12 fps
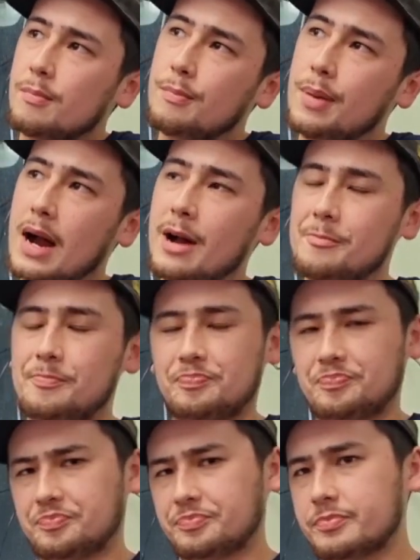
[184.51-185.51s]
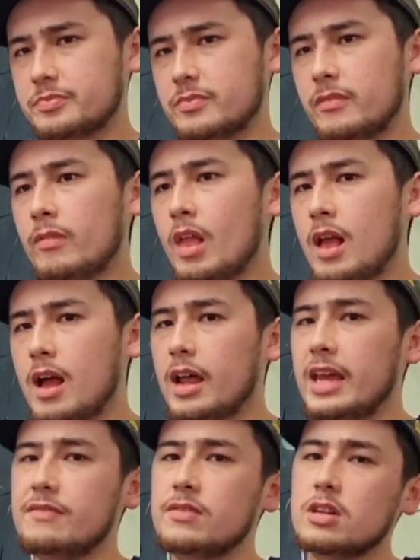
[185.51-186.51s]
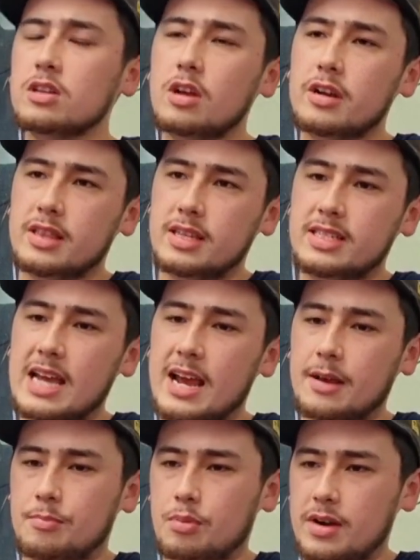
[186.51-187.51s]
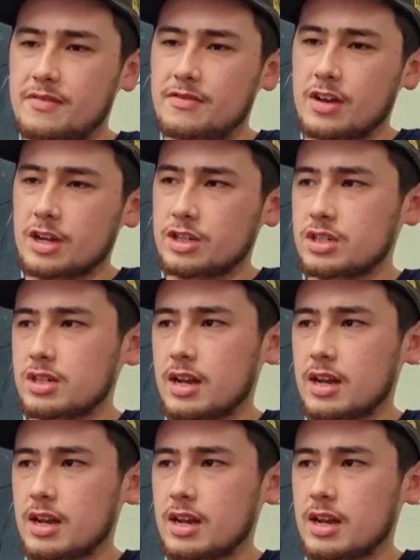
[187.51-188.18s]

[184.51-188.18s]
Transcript: But even a lot of the tank bred fish,